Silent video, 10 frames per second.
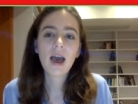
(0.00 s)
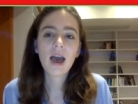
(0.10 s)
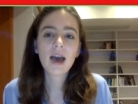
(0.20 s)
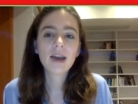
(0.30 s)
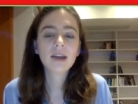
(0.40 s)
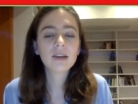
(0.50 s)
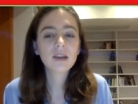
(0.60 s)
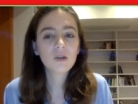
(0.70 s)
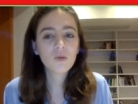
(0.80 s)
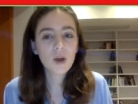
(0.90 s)
And
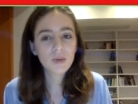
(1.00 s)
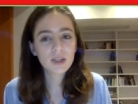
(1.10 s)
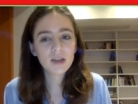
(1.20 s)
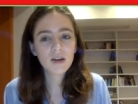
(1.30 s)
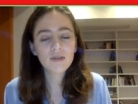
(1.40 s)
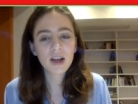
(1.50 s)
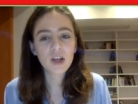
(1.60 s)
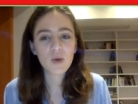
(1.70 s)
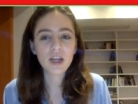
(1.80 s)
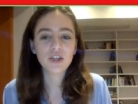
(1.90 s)
when we did our
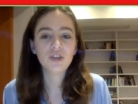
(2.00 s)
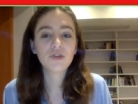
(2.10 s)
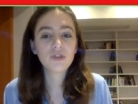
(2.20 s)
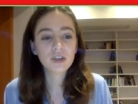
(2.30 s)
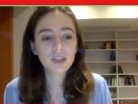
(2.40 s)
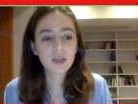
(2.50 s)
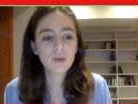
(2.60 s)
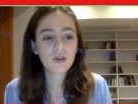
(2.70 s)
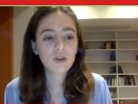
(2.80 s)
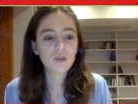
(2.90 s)
evaluation, the first thing we
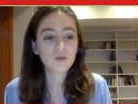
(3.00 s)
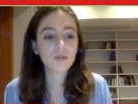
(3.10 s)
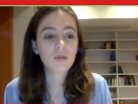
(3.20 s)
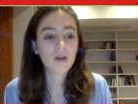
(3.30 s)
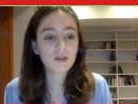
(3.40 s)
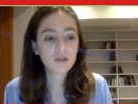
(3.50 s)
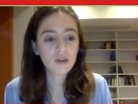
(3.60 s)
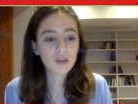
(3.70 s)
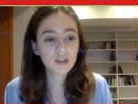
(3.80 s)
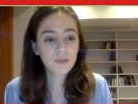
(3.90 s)
noted was pawn
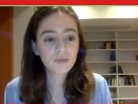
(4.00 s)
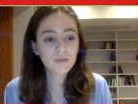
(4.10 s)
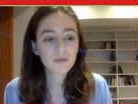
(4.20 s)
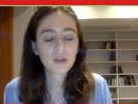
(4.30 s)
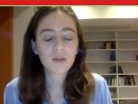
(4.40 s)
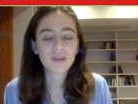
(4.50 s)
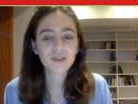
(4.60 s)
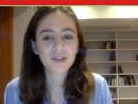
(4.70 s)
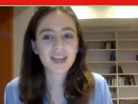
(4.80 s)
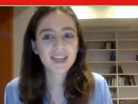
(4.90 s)
structure, not pawn
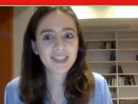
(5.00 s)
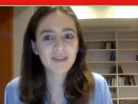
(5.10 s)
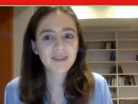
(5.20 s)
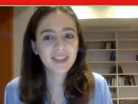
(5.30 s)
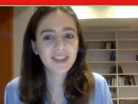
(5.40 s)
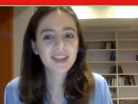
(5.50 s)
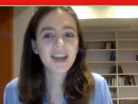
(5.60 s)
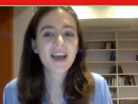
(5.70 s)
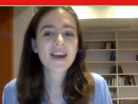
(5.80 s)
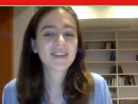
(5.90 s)
structure, king safety.
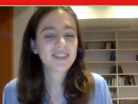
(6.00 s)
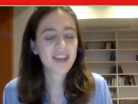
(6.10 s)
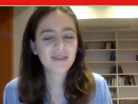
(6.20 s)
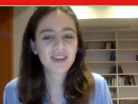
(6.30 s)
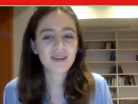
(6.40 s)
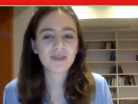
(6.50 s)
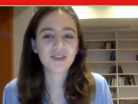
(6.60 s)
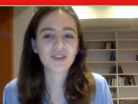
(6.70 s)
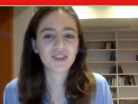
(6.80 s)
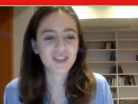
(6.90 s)
Definitely not pawn
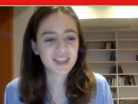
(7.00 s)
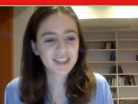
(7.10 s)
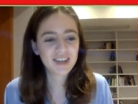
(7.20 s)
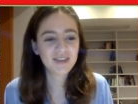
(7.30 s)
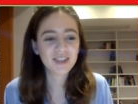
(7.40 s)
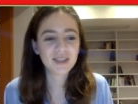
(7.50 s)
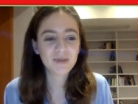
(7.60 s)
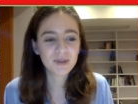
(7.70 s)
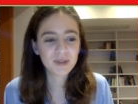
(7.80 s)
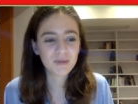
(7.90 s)
structure. King safety is the
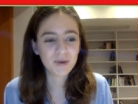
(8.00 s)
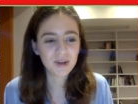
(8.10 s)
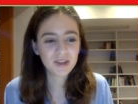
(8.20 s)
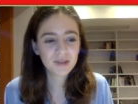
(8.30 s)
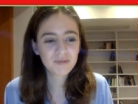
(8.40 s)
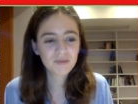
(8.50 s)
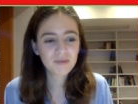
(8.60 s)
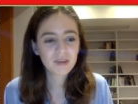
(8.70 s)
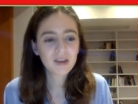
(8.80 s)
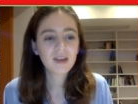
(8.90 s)
most important.
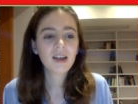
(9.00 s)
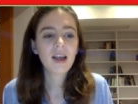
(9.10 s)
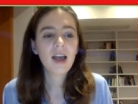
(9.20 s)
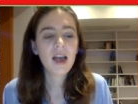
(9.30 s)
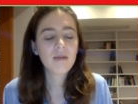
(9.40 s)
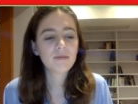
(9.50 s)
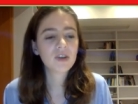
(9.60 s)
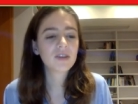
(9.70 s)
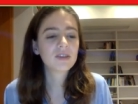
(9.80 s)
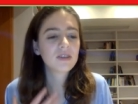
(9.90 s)

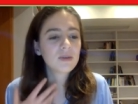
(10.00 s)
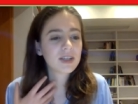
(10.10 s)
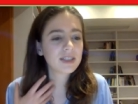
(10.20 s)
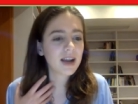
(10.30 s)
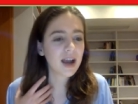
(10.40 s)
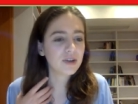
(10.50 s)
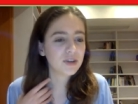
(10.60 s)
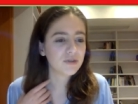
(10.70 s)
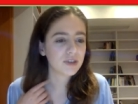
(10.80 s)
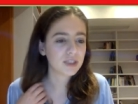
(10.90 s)
Sorry, someone else there, how do you
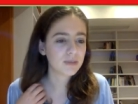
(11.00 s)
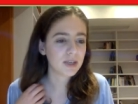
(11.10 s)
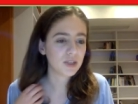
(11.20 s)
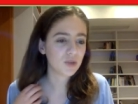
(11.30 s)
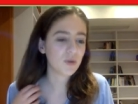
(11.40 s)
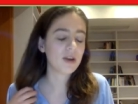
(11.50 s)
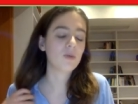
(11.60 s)
convert space to win?